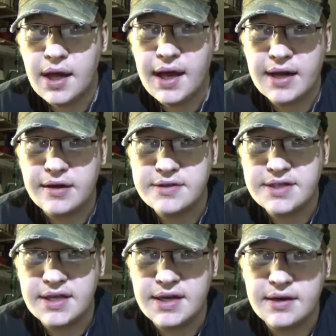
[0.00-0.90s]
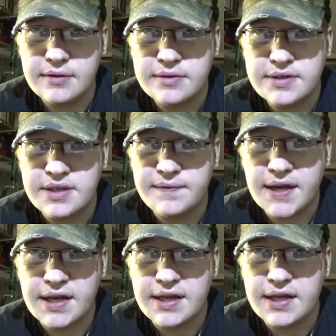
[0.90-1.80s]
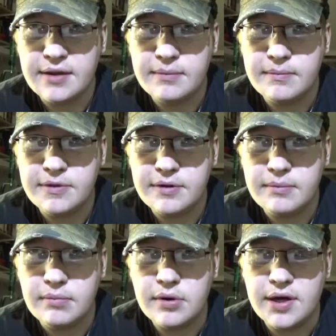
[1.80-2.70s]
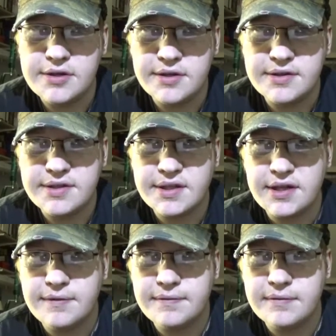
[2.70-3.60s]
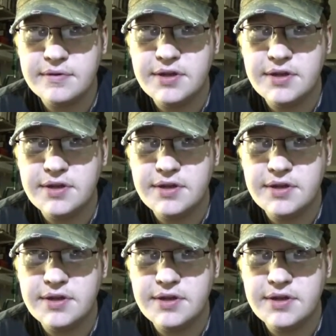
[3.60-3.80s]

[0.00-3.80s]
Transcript: accuracy out, see if I can hit them through brush and stuff.